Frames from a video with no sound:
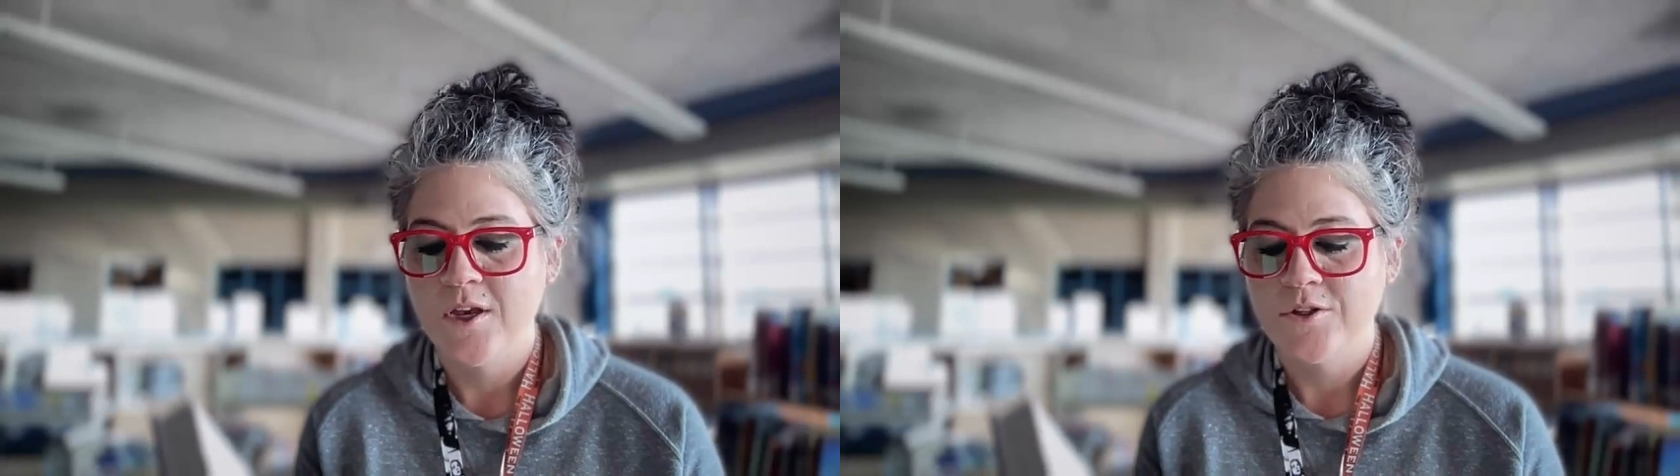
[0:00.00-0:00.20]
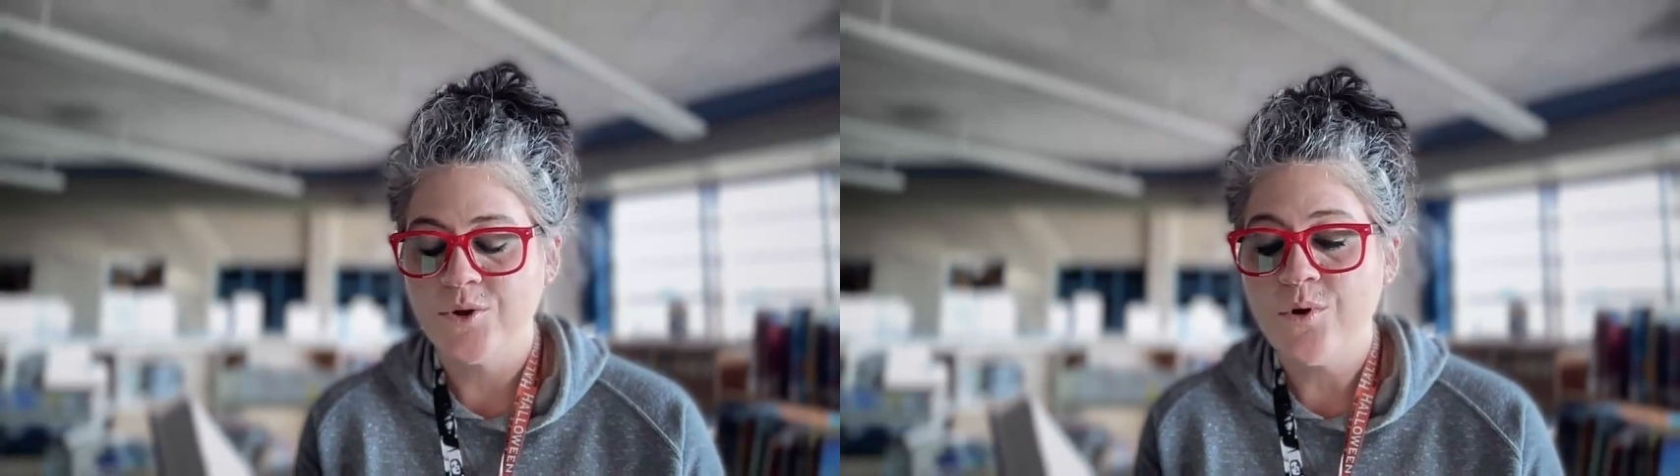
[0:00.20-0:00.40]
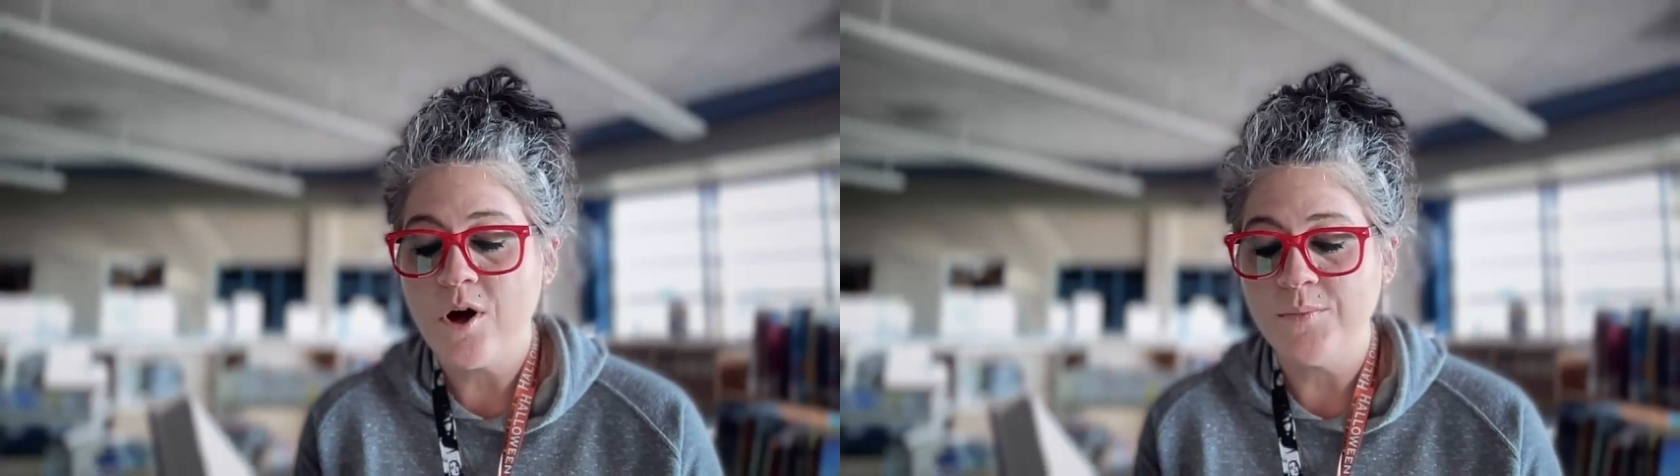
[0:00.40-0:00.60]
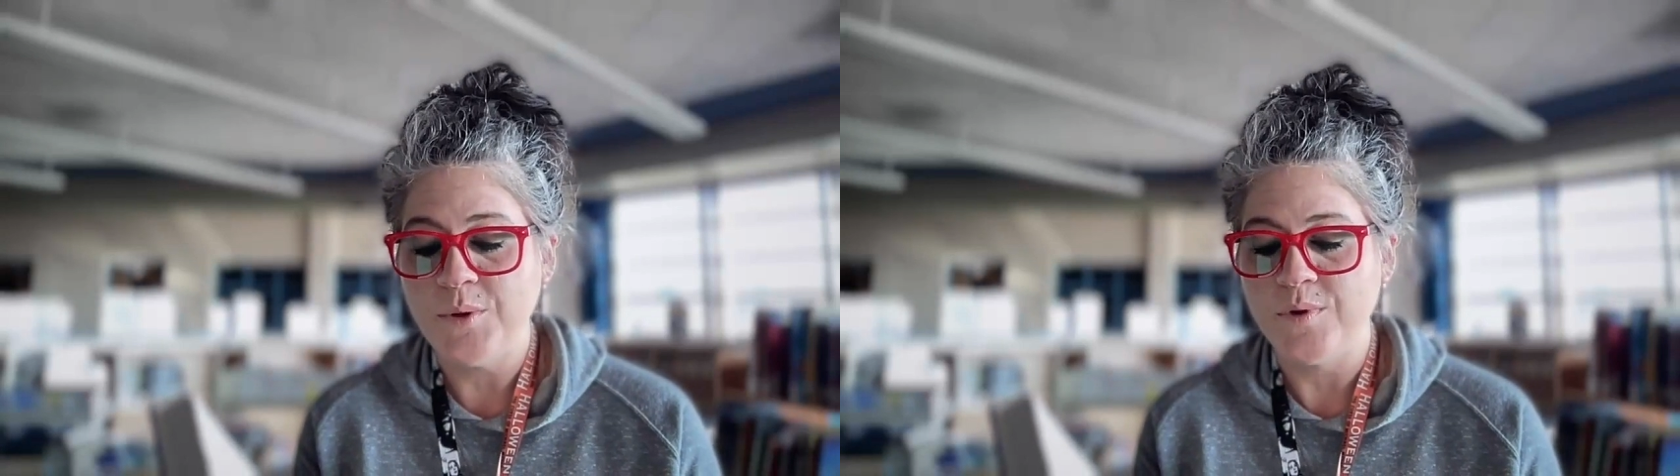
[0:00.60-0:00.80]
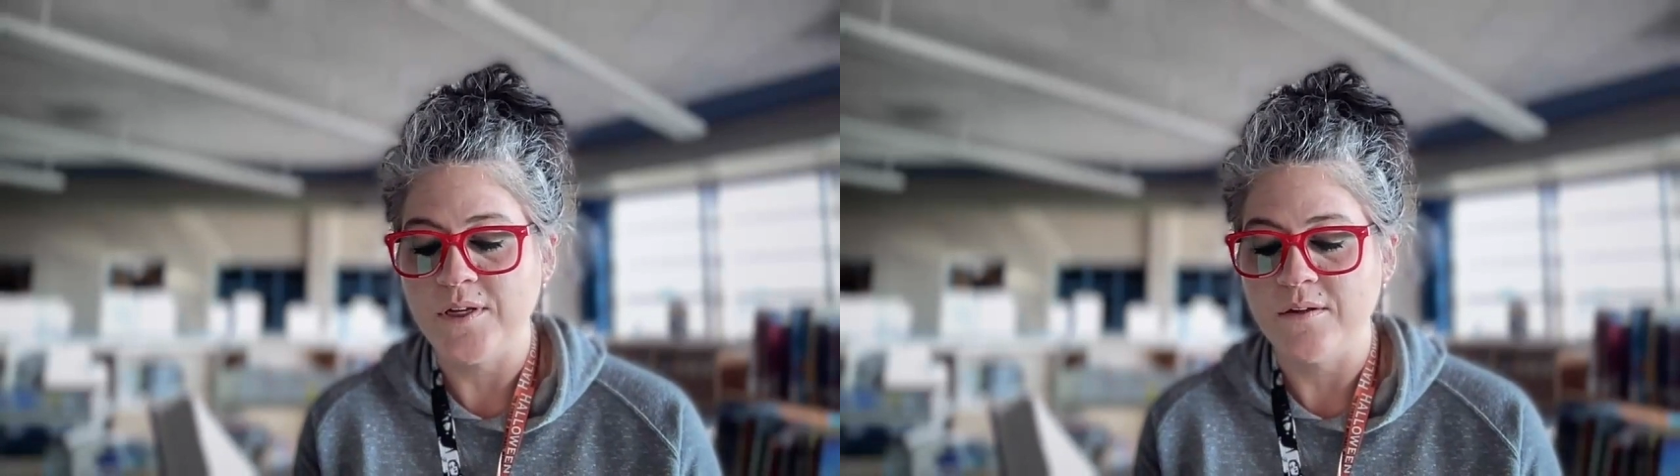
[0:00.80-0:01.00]
So call me
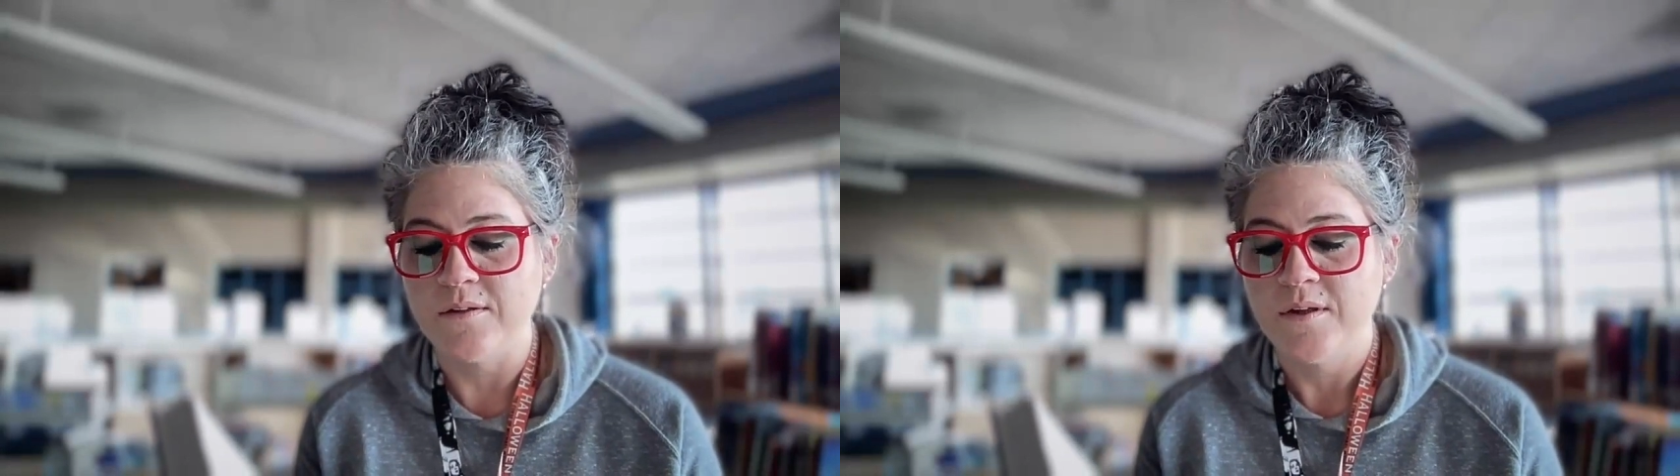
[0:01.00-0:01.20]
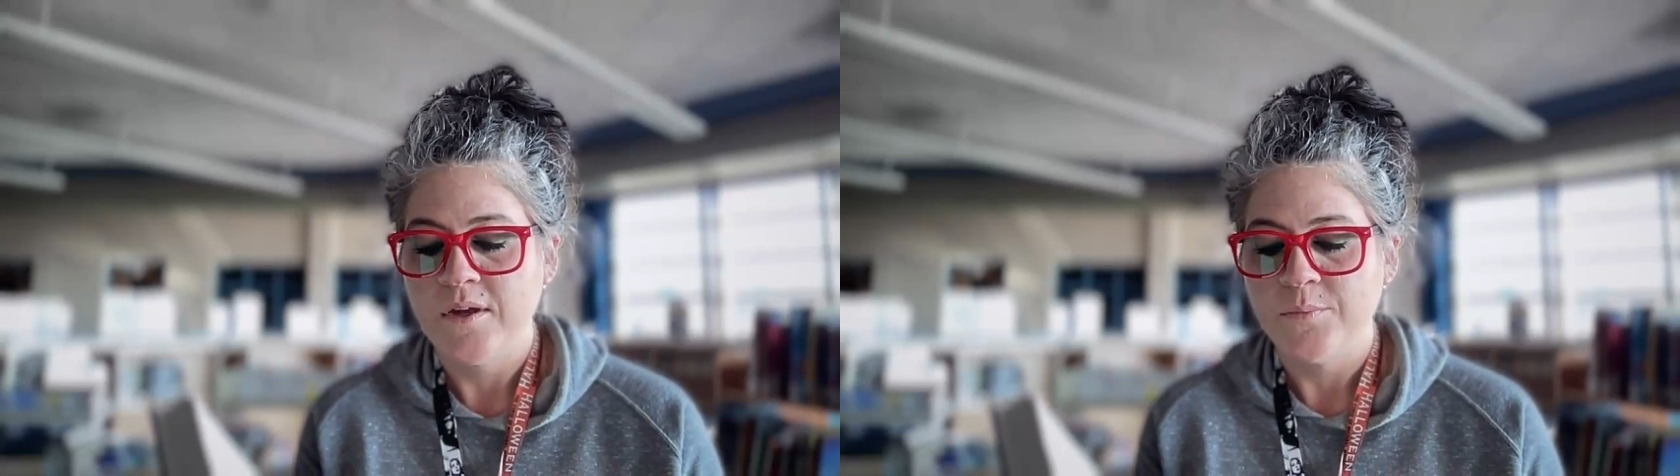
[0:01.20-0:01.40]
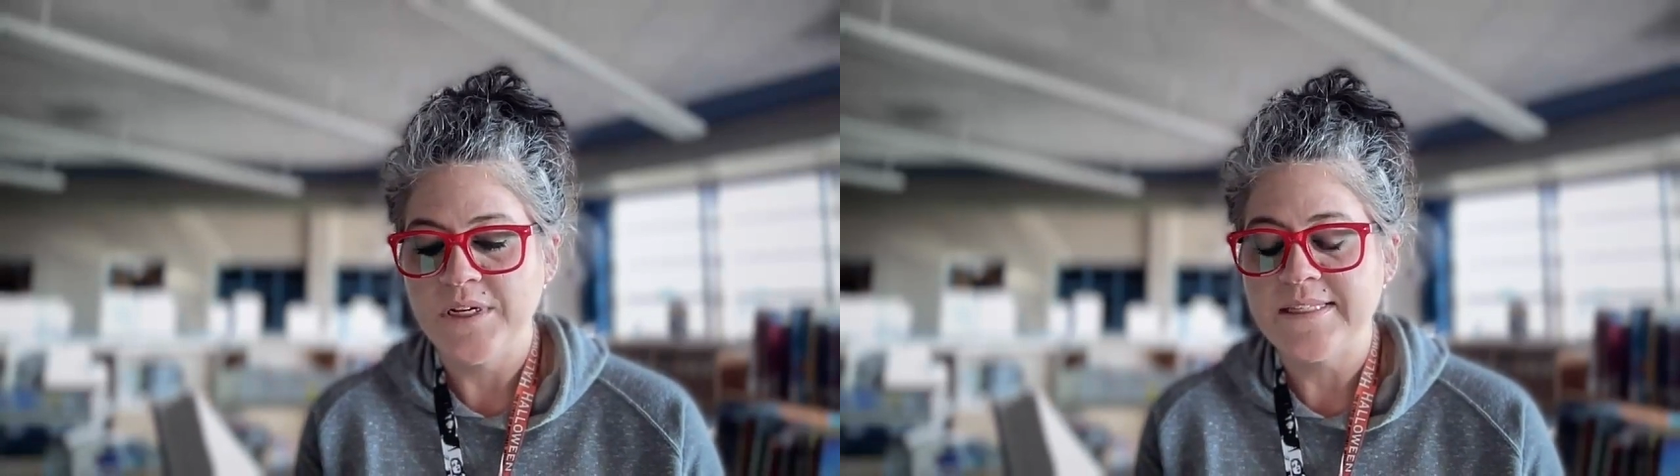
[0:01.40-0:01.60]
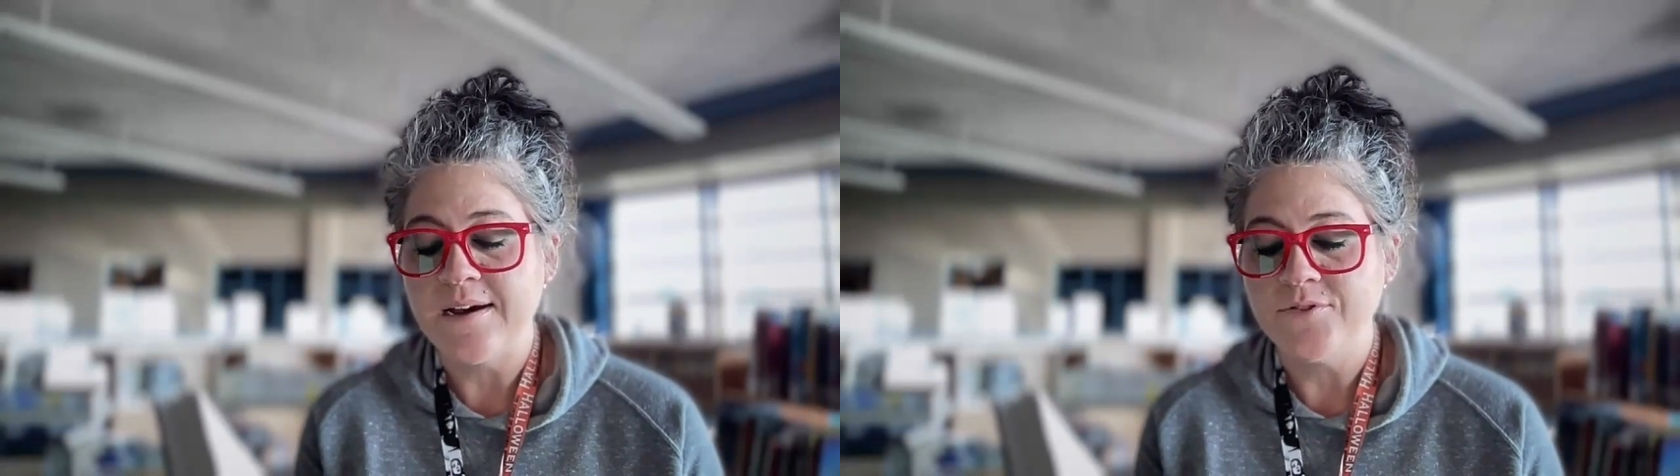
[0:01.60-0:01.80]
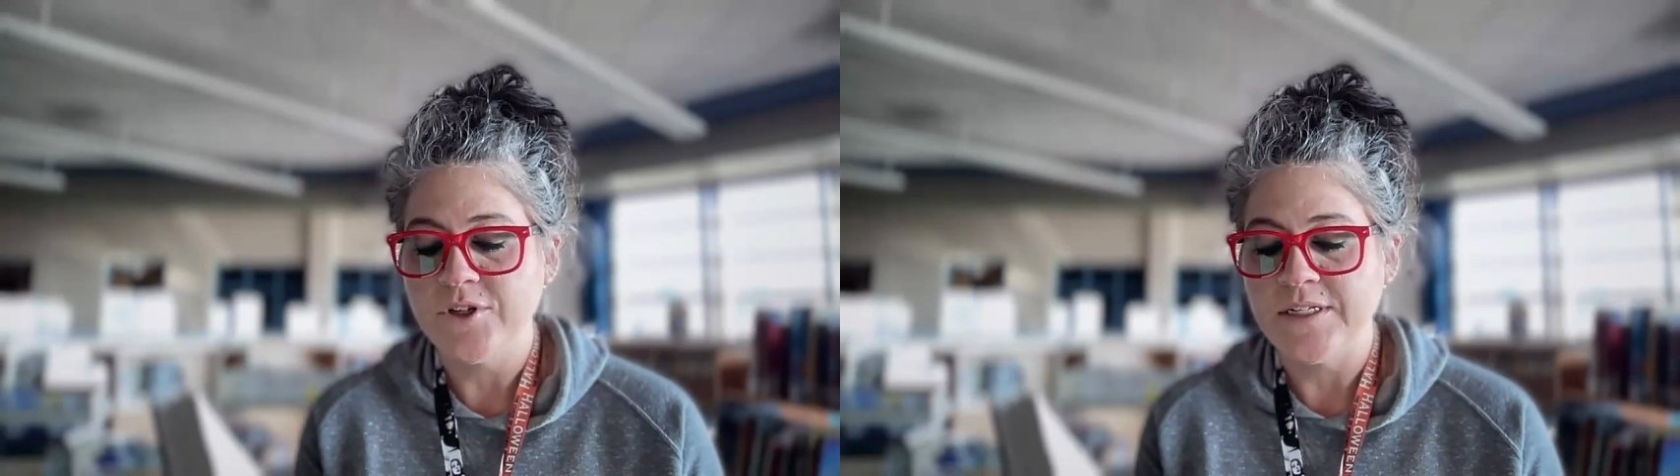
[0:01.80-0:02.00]
Will, because after I